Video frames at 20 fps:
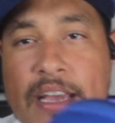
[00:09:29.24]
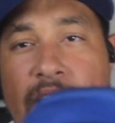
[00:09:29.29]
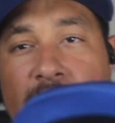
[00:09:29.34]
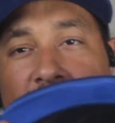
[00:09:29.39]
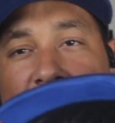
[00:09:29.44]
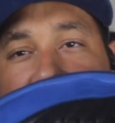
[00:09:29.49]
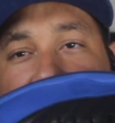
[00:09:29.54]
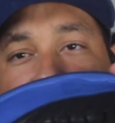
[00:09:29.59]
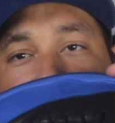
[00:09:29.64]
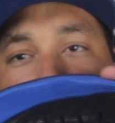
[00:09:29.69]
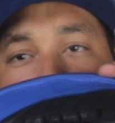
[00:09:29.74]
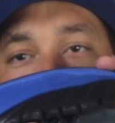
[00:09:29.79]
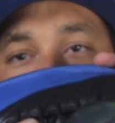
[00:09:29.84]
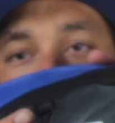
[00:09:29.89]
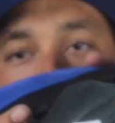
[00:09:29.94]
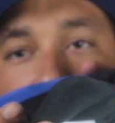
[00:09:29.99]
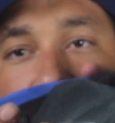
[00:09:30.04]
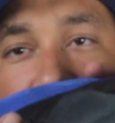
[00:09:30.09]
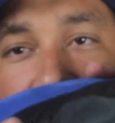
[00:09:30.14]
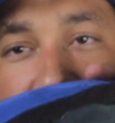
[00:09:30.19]
And then if we
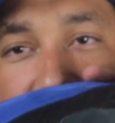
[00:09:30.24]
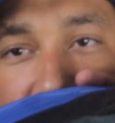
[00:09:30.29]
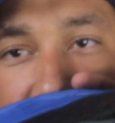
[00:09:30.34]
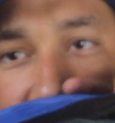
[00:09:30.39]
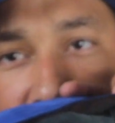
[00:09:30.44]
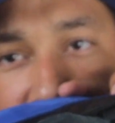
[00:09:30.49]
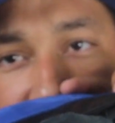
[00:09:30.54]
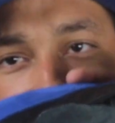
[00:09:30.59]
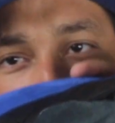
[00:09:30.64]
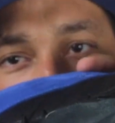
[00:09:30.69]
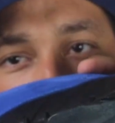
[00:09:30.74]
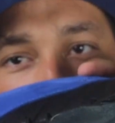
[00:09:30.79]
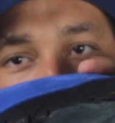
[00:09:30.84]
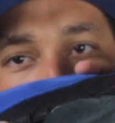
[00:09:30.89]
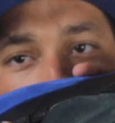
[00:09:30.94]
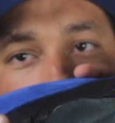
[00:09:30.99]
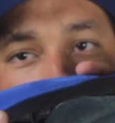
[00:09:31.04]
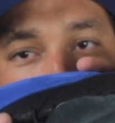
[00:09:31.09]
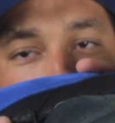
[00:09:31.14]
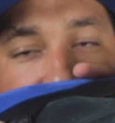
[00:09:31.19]
look in the inside,
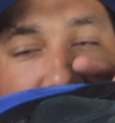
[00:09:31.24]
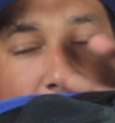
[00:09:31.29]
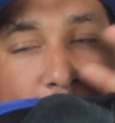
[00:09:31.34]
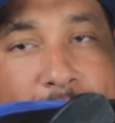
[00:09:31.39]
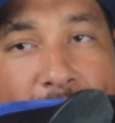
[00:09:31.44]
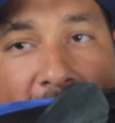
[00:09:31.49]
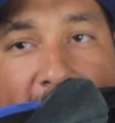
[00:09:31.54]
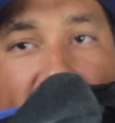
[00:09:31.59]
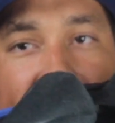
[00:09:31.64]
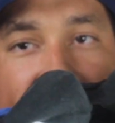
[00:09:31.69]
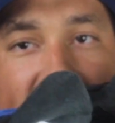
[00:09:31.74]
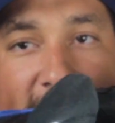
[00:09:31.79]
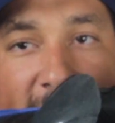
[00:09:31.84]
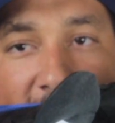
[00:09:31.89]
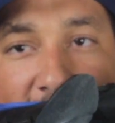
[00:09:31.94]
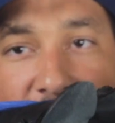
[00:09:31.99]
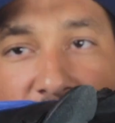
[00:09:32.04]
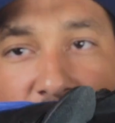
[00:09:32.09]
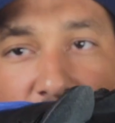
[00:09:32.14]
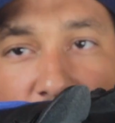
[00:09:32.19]
we got the black
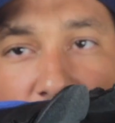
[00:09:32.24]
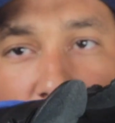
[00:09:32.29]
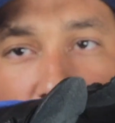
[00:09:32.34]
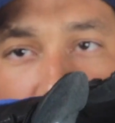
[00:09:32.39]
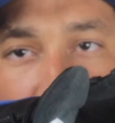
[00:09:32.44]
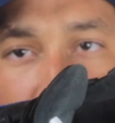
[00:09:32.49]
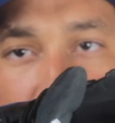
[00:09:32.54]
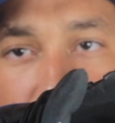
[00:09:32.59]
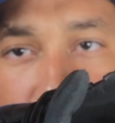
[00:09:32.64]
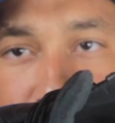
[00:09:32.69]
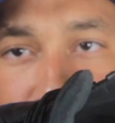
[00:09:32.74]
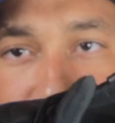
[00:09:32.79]
insole